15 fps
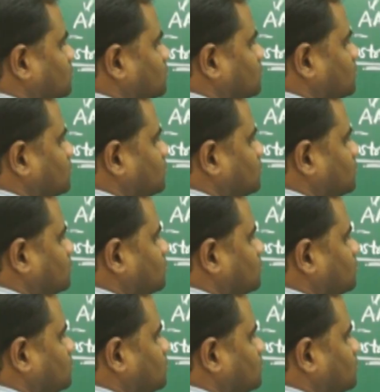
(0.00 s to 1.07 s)

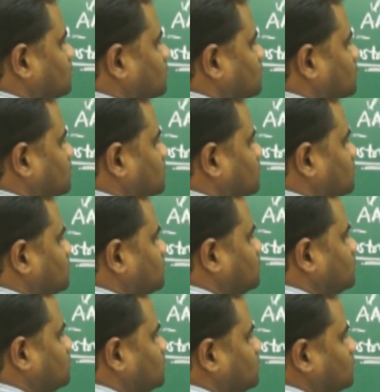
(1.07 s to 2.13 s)

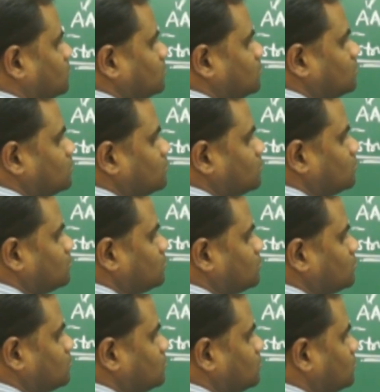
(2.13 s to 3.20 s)

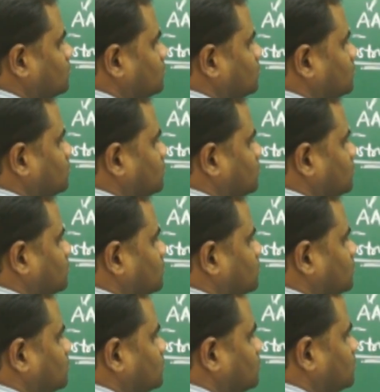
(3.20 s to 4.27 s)

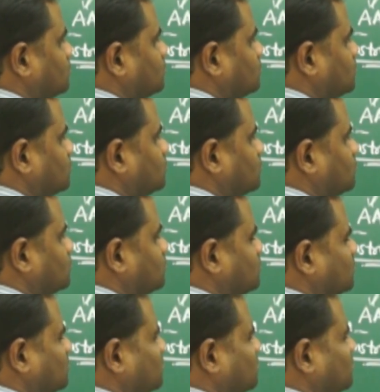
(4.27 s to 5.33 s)

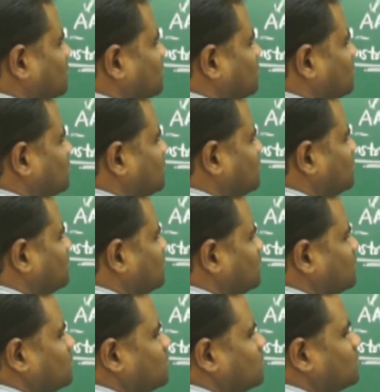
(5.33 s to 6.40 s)

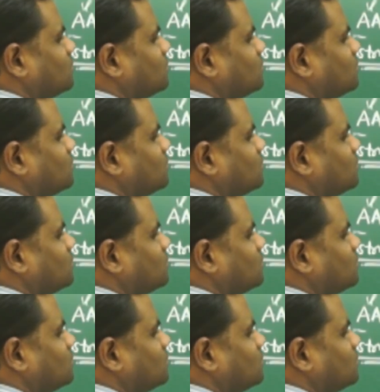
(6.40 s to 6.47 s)
(no one is talking)